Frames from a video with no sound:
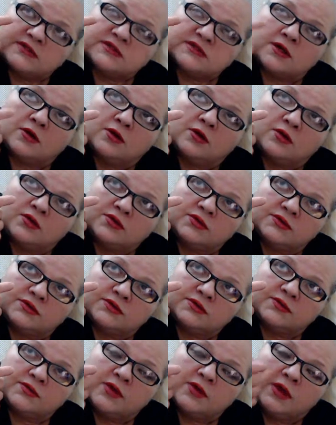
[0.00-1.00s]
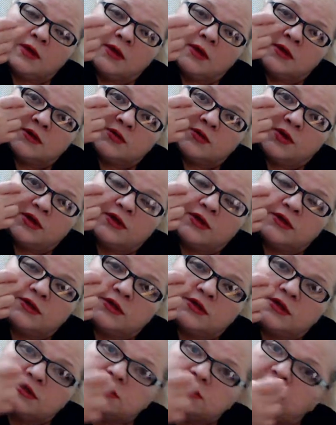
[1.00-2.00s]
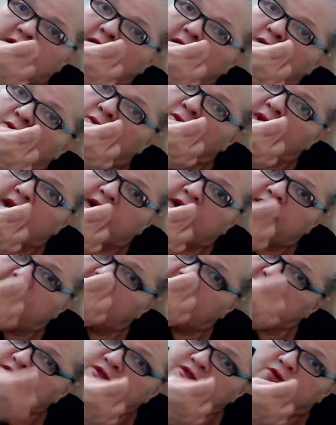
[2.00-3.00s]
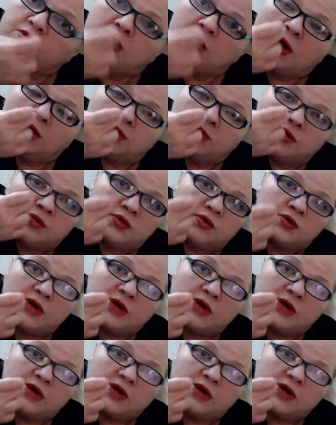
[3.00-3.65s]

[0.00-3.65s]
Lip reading: a cold. Well, there's like a redness around.